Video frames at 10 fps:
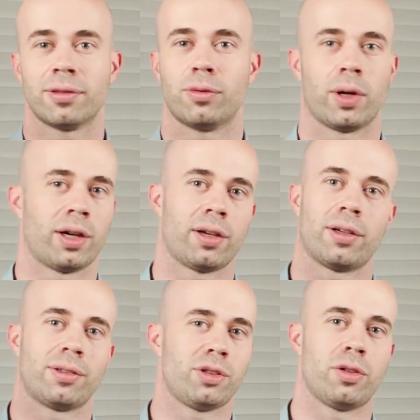
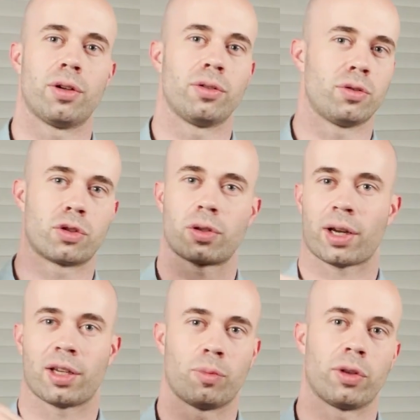where you
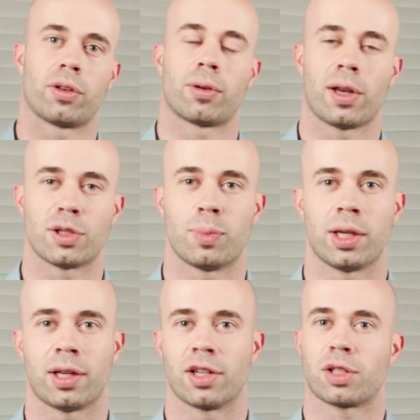strike them with the crane's
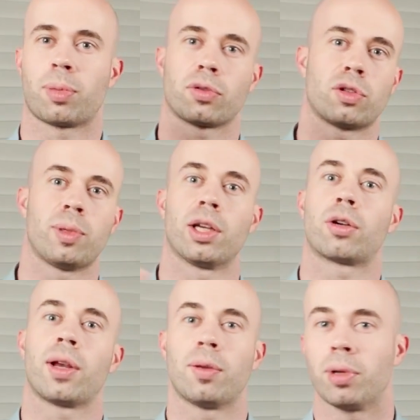beak, and it's supposed to be a
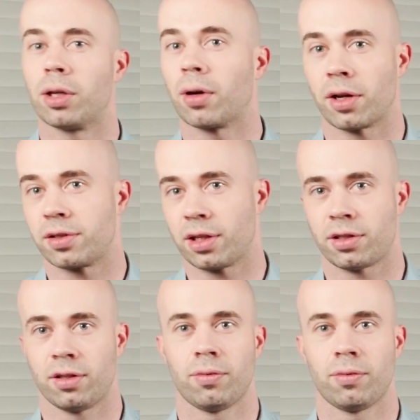crane beak cross section,